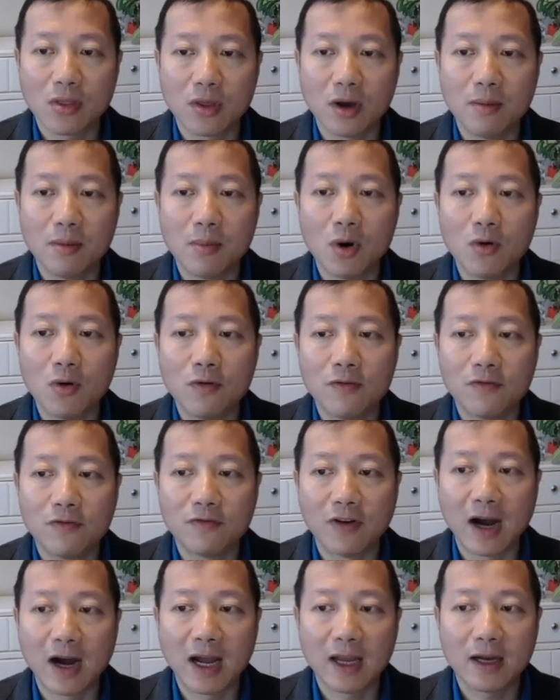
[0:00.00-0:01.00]
thermal,
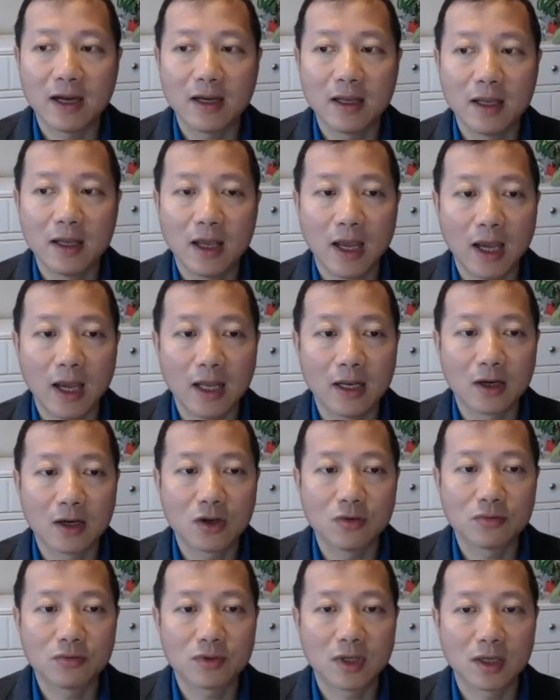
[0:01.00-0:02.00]
fire, and
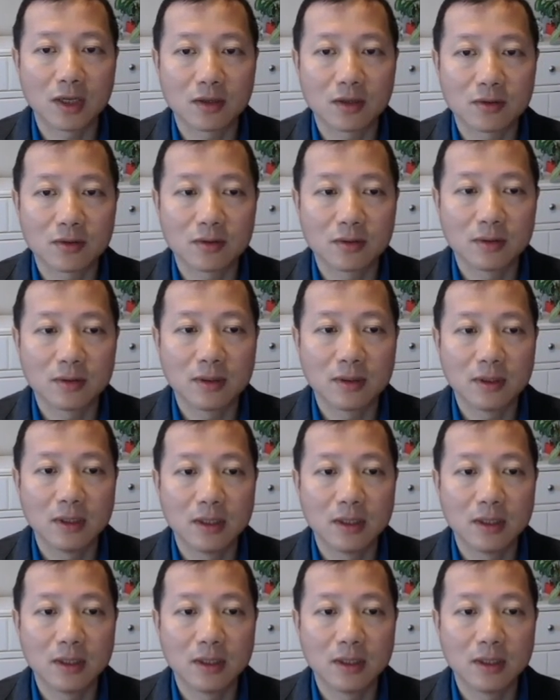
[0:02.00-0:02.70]
acoustics,